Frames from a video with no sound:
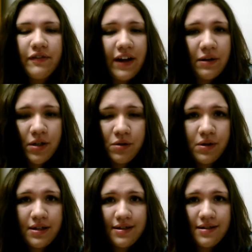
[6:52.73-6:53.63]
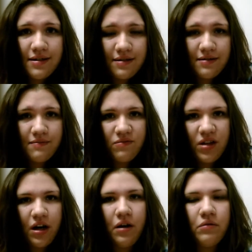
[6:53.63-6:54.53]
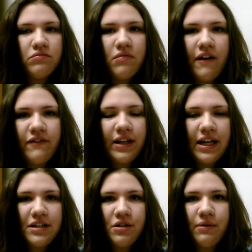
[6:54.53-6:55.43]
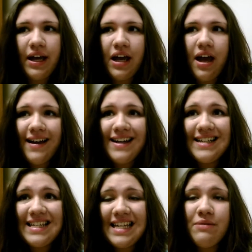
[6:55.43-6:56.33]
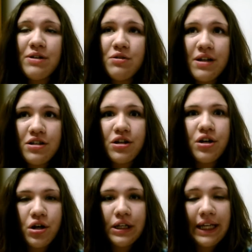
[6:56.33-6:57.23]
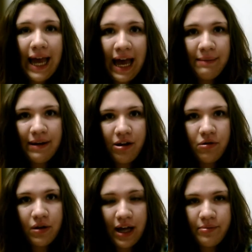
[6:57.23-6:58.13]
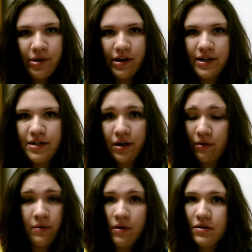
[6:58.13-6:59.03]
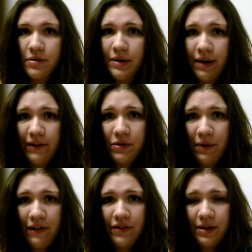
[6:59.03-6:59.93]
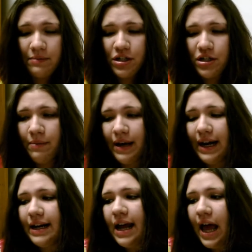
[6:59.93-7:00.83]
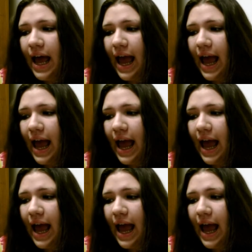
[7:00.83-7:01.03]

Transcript: find which ones, you know, I feel like doing, see which ones are currently at my local library so don't so I don't have to wait for them to ship it in